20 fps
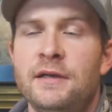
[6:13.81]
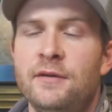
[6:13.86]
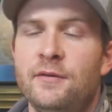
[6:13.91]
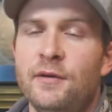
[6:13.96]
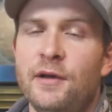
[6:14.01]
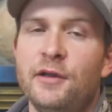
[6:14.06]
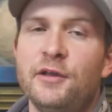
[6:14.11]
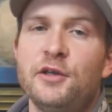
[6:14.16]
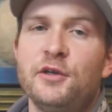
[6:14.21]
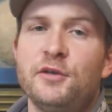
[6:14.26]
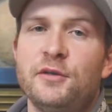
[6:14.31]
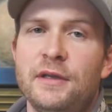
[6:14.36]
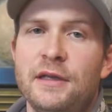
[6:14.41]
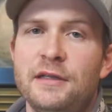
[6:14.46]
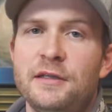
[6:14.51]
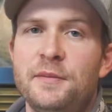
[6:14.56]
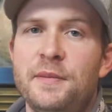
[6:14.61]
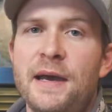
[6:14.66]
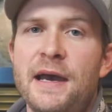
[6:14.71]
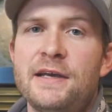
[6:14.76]
Well,
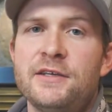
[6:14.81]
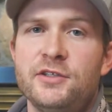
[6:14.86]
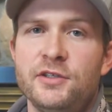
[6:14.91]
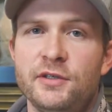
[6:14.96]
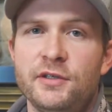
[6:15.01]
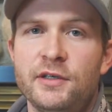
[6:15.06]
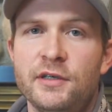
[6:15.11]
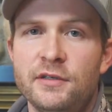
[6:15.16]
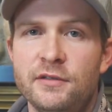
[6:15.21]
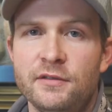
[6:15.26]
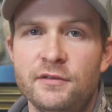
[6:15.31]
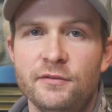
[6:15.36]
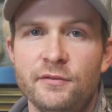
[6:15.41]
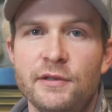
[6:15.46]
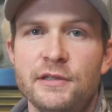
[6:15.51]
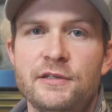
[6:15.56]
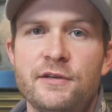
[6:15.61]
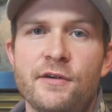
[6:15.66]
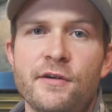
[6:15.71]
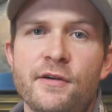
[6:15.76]
in the past you couldn't
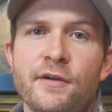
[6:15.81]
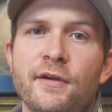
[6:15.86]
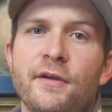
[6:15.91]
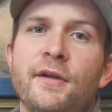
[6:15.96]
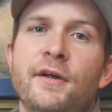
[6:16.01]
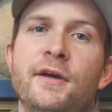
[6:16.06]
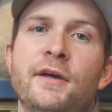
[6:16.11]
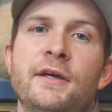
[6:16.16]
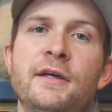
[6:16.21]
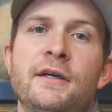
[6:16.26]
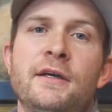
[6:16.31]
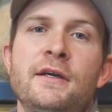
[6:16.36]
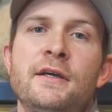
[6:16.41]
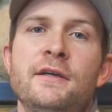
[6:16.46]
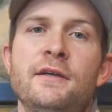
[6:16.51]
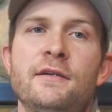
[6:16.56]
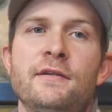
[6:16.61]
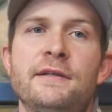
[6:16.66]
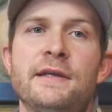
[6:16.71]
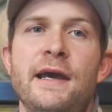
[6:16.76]
return
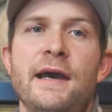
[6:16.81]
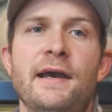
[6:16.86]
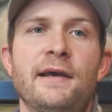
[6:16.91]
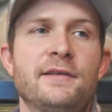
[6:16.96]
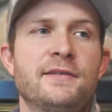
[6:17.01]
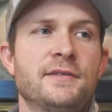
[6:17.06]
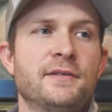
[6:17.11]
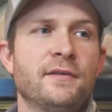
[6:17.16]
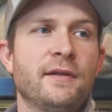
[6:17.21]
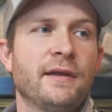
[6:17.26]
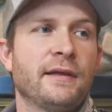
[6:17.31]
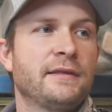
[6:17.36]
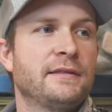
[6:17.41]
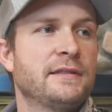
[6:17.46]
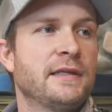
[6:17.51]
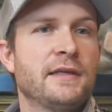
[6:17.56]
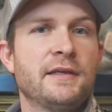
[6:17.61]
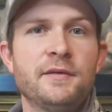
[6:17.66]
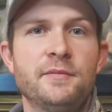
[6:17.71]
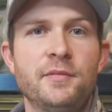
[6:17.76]
your tag. So like
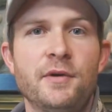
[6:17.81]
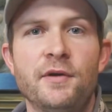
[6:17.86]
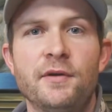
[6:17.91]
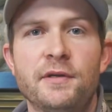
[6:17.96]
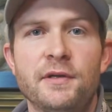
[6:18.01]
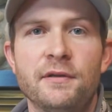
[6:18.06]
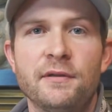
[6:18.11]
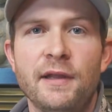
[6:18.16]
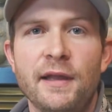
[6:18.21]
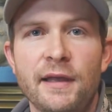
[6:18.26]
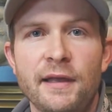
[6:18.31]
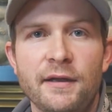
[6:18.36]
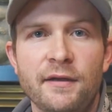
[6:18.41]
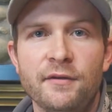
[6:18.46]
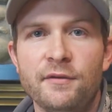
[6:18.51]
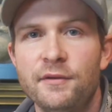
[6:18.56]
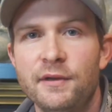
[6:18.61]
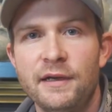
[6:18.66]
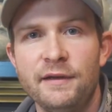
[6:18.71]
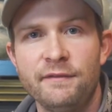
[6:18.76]
say you broke your leg
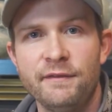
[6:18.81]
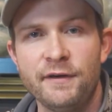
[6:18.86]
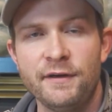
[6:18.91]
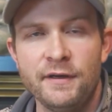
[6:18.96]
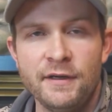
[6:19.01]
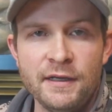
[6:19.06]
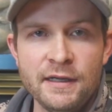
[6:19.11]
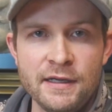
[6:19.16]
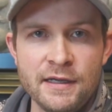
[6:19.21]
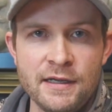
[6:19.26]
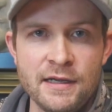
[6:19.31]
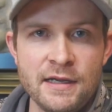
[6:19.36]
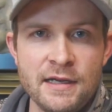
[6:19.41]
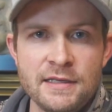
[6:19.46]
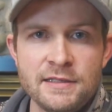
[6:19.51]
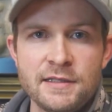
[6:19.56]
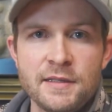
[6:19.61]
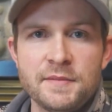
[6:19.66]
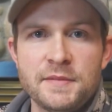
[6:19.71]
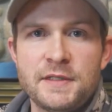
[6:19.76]
or whatever,
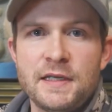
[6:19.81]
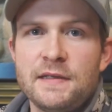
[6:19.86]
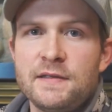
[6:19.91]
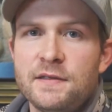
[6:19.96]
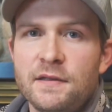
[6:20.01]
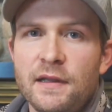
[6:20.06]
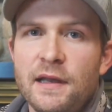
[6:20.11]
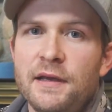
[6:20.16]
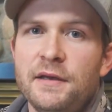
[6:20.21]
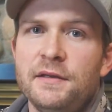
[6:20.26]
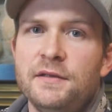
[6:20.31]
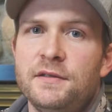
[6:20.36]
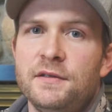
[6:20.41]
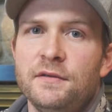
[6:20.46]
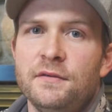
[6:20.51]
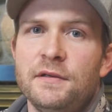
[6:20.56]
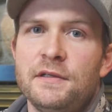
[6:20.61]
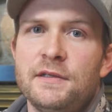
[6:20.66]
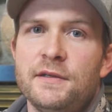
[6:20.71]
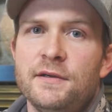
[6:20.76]
some states allow you
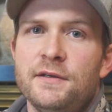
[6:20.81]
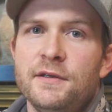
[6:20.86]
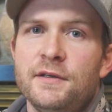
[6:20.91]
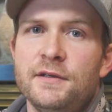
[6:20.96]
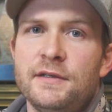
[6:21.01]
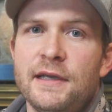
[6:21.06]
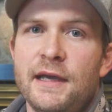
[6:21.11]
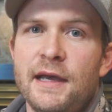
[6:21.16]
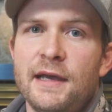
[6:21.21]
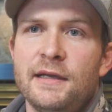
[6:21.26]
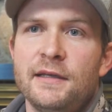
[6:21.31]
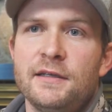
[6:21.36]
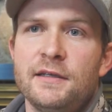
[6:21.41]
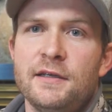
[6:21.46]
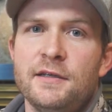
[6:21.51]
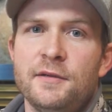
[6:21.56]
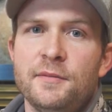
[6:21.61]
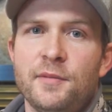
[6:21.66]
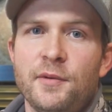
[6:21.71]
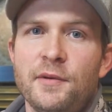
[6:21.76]
to return your tag and
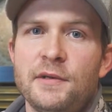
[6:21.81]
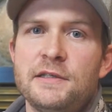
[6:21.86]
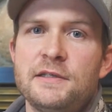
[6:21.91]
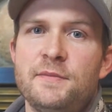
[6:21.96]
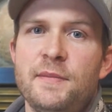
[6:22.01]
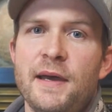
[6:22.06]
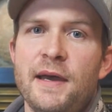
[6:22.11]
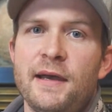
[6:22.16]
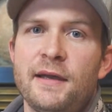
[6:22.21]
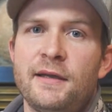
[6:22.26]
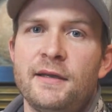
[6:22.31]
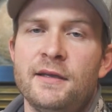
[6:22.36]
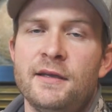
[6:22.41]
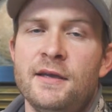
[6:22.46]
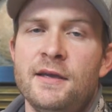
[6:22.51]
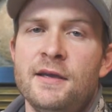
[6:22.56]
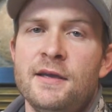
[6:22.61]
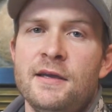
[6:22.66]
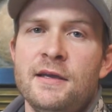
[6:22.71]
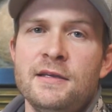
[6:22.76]
get your points back.
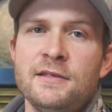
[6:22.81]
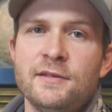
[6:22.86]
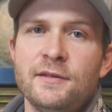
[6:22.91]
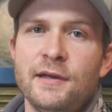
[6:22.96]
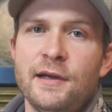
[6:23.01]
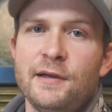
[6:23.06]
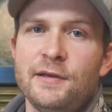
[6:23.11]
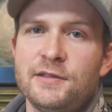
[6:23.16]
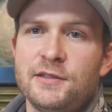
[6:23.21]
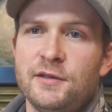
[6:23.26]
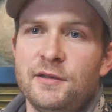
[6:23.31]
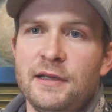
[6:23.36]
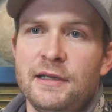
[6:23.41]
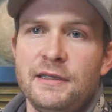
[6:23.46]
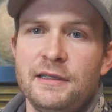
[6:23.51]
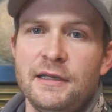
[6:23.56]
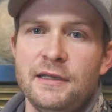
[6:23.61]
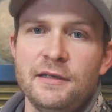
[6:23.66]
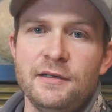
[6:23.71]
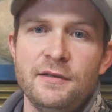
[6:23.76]
So Arizona
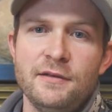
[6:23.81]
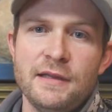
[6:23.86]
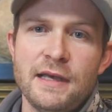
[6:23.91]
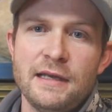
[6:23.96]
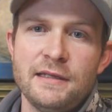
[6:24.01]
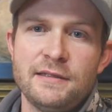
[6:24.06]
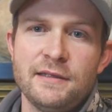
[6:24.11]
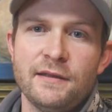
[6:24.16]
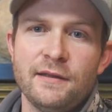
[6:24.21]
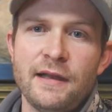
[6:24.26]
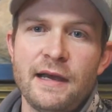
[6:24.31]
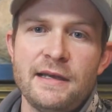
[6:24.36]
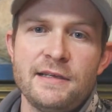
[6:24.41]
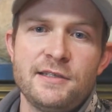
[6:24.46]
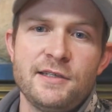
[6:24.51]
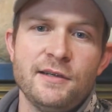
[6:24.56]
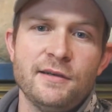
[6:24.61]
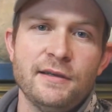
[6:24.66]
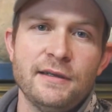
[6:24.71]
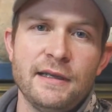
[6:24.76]
didn't do that until
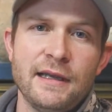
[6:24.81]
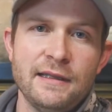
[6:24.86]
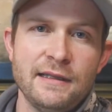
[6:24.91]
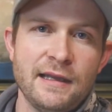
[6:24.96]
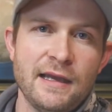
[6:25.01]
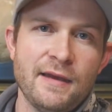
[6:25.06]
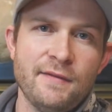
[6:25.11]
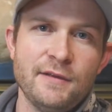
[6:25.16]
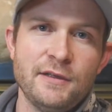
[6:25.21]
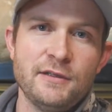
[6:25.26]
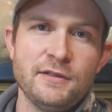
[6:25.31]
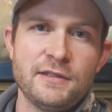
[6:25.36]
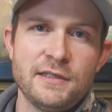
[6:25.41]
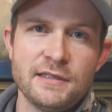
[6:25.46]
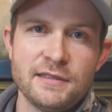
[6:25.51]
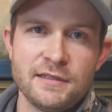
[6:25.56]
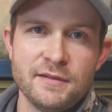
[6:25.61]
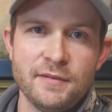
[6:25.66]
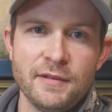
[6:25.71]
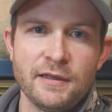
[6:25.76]
last year, and they have a new
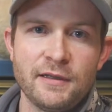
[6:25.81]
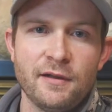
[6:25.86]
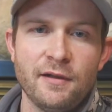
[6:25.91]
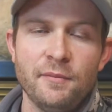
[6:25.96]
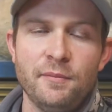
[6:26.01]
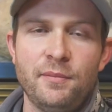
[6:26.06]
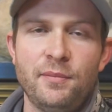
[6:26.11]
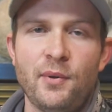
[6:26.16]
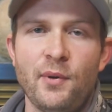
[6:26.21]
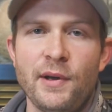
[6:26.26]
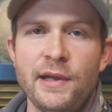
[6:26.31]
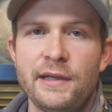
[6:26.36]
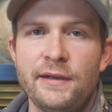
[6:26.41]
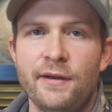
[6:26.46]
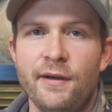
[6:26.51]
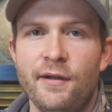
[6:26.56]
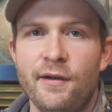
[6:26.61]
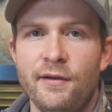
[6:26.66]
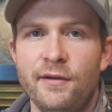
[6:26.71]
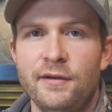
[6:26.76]
system they call Point
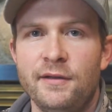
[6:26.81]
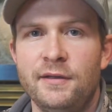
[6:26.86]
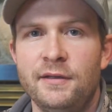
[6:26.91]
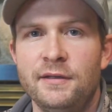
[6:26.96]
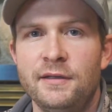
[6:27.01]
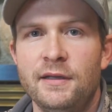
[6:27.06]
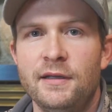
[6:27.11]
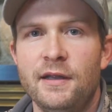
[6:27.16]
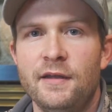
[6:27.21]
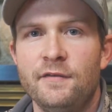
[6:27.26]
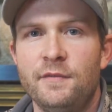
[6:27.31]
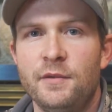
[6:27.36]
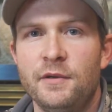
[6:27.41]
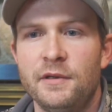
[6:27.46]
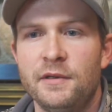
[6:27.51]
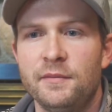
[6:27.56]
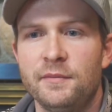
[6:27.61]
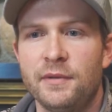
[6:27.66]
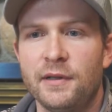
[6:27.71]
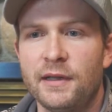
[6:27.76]
Guard that they've
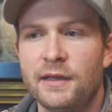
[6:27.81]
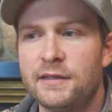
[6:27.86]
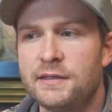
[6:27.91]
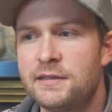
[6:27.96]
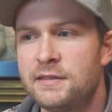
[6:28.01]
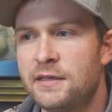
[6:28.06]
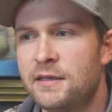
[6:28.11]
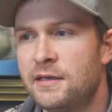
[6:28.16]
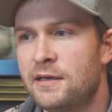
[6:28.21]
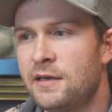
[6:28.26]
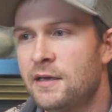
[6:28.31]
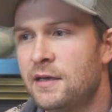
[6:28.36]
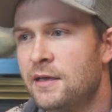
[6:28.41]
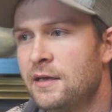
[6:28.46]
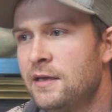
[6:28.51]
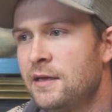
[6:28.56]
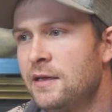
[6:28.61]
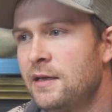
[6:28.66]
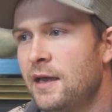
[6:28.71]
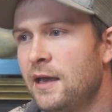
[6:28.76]
put in place,
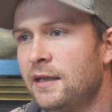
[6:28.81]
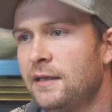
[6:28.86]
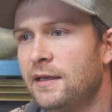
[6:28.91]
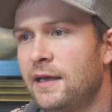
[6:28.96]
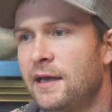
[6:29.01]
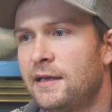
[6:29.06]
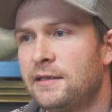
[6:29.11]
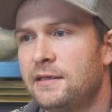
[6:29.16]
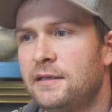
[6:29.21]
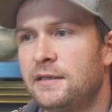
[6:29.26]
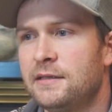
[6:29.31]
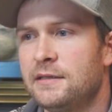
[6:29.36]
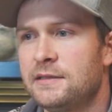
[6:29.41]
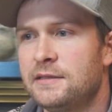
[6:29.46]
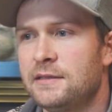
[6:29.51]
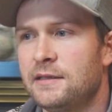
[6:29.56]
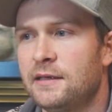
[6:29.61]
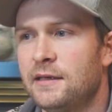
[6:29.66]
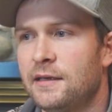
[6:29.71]
and that is